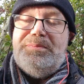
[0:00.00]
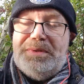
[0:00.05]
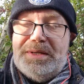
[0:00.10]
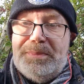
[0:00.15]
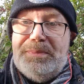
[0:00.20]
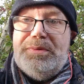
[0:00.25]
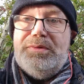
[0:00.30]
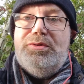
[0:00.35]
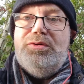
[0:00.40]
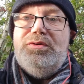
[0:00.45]

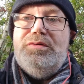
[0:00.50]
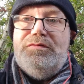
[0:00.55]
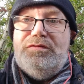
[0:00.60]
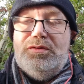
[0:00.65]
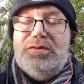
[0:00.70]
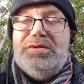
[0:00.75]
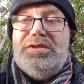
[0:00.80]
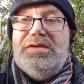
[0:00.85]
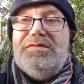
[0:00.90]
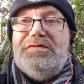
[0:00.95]
people who
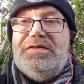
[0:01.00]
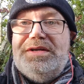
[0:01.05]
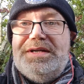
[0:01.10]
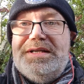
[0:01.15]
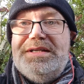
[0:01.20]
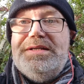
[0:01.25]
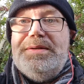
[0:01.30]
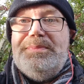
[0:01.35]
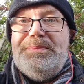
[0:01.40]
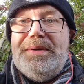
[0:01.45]
voted for
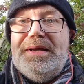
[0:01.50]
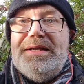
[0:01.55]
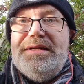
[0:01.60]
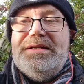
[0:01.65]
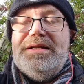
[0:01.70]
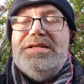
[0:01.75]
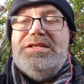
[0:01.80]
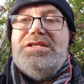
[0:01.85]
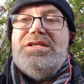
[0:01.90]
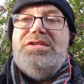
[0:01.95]

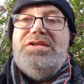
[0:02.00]
independence,